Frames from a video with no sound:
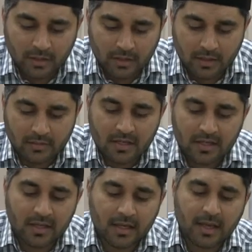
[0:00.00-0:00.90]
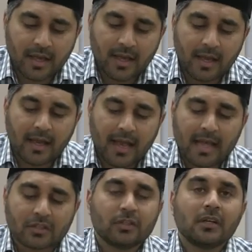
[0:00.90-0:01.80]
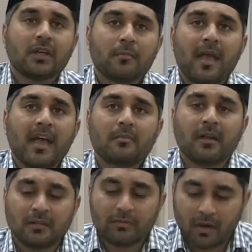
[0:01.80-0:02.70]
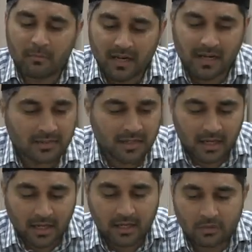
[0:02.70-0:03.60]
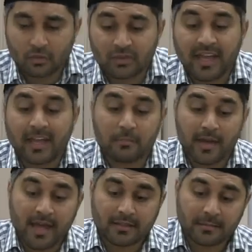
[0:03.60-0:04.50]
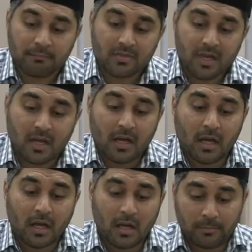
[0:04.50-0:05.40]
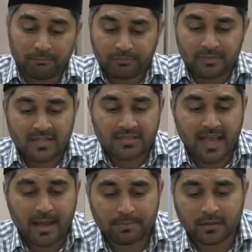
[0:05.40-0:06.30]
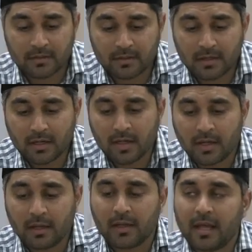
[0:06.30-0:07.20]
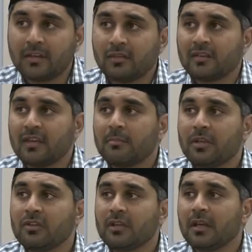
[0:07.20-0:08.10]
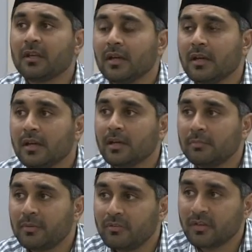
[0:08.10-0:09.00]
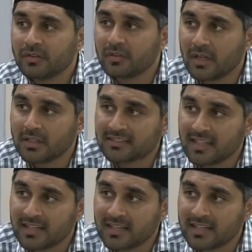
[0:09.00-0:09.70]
The actual commandment from Allah Ta'ala to take bath. This happened, as I mentioned in previous dars, that in